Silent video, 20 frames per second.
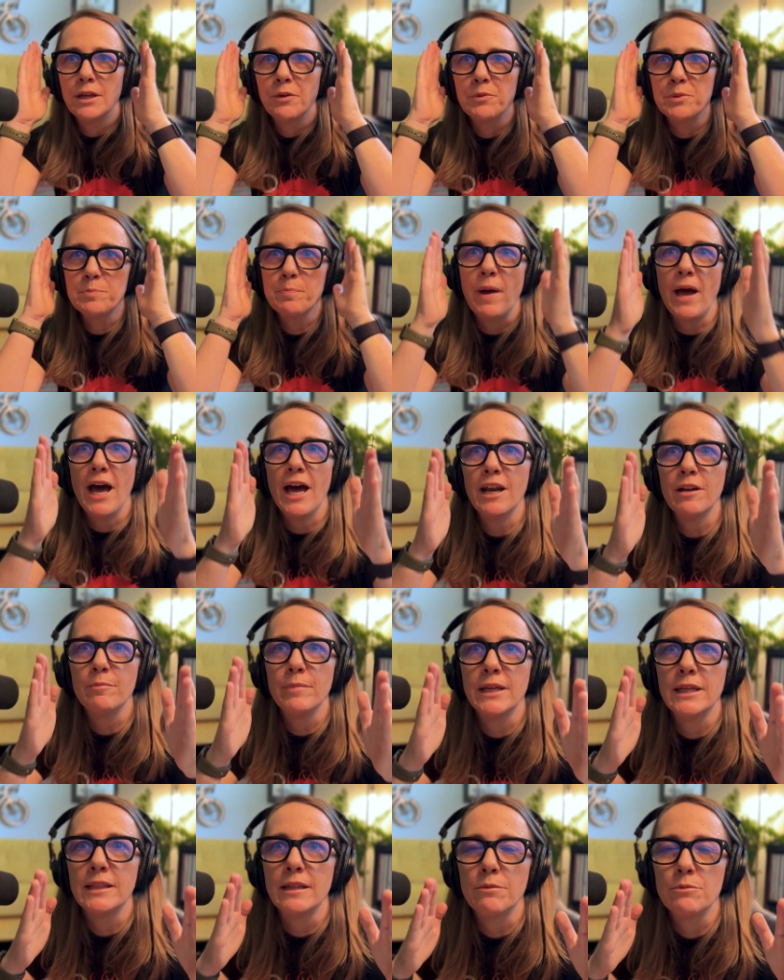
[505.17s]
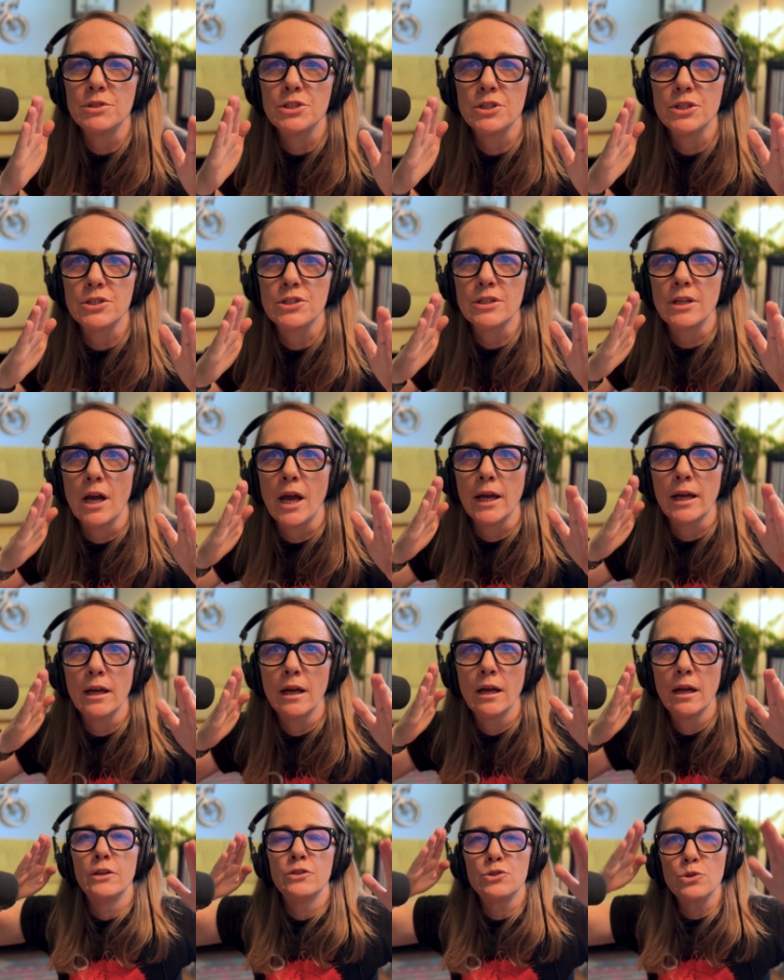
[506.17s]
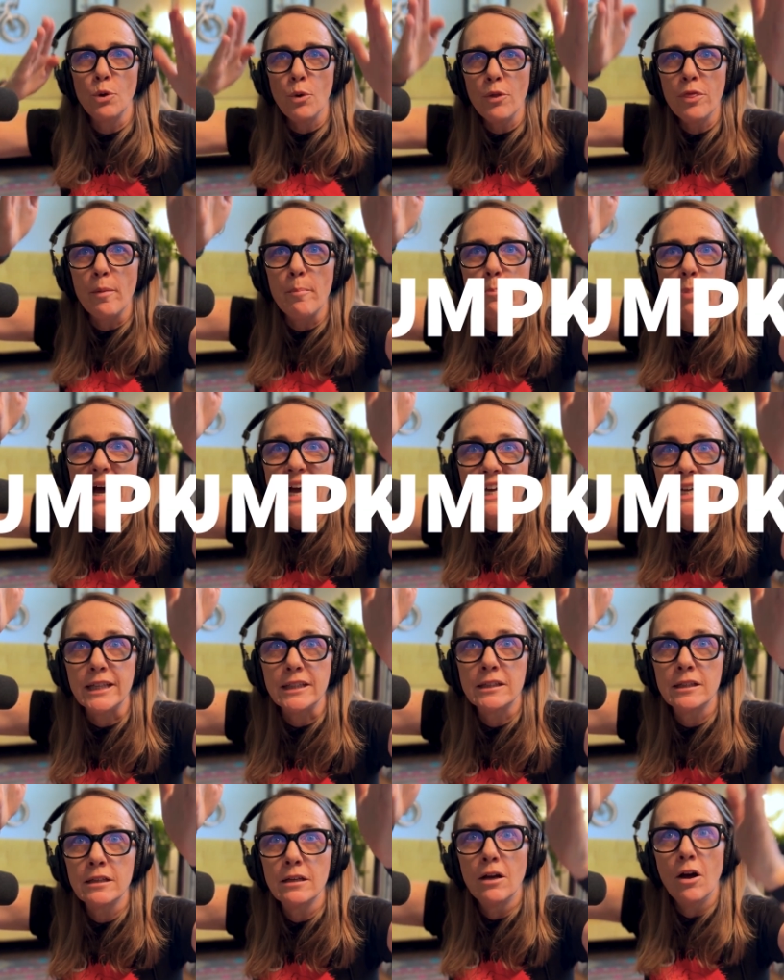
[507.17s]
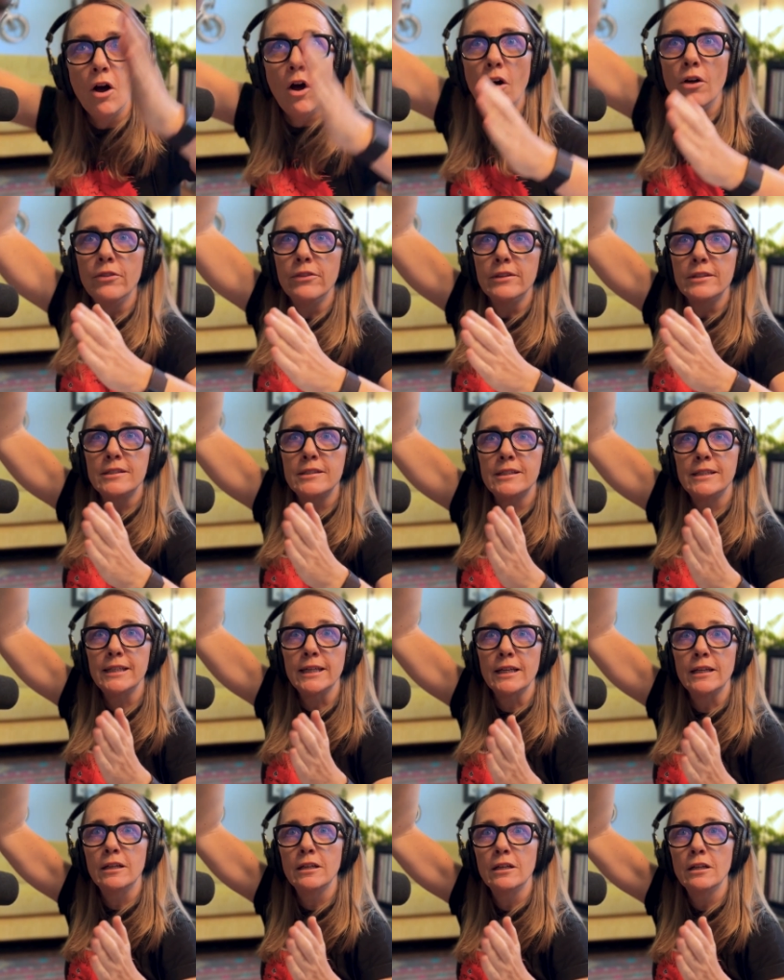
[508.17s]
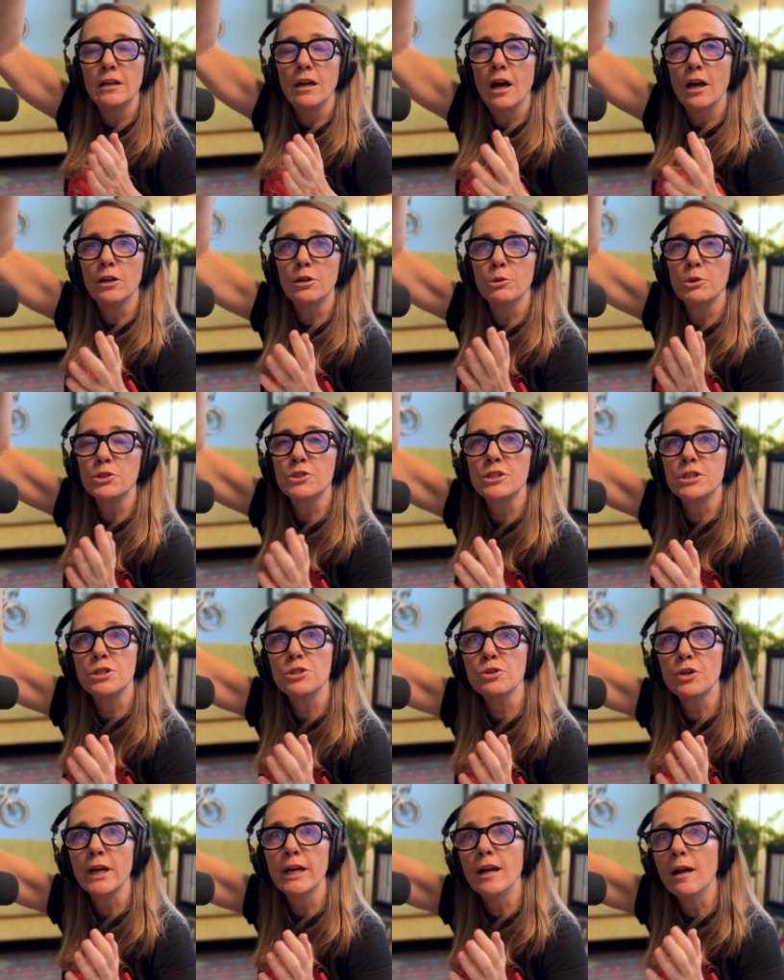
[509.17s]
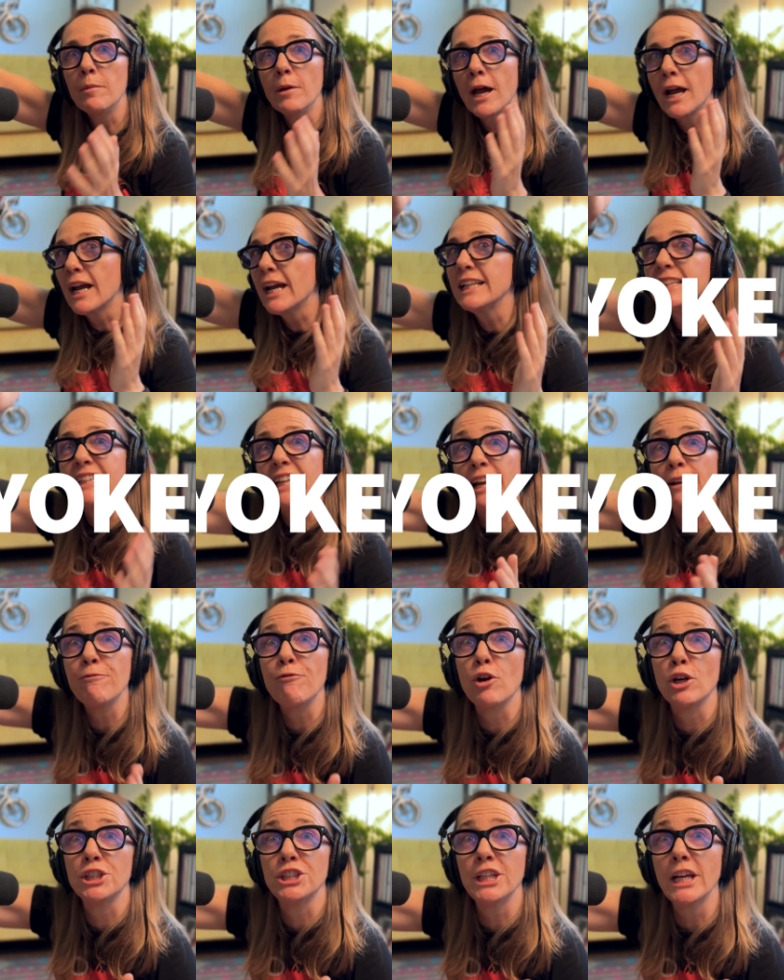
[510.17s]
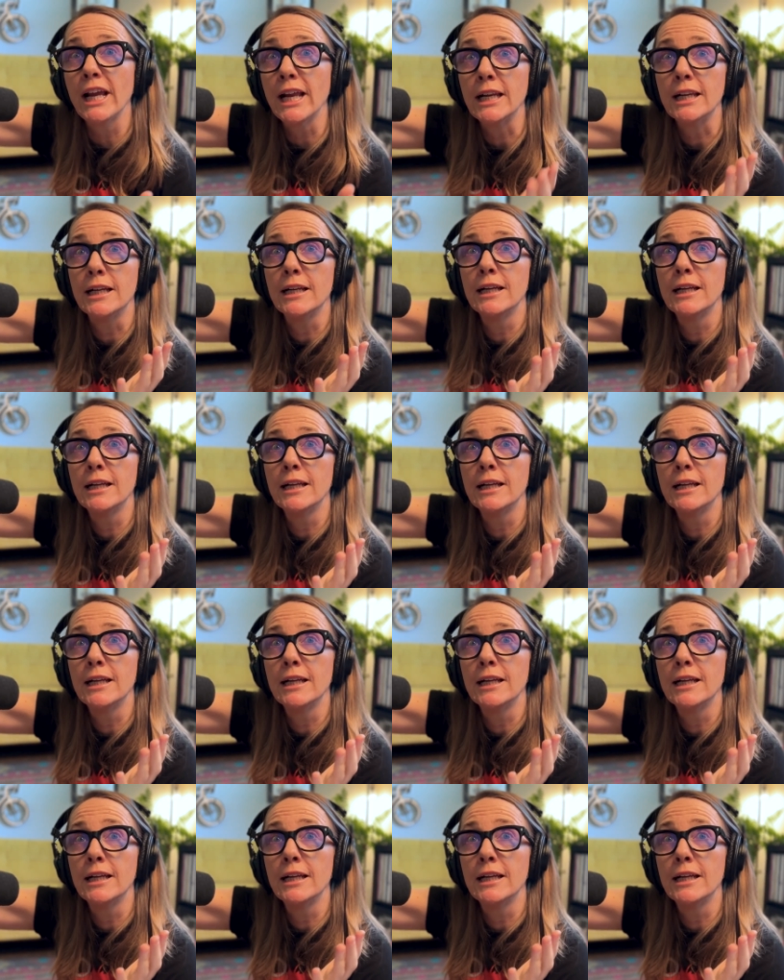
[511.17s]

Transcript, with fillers: There was part of me that was just like, saw the bucket on the stick across the street. I'm like, Kentucky Fried Chicken!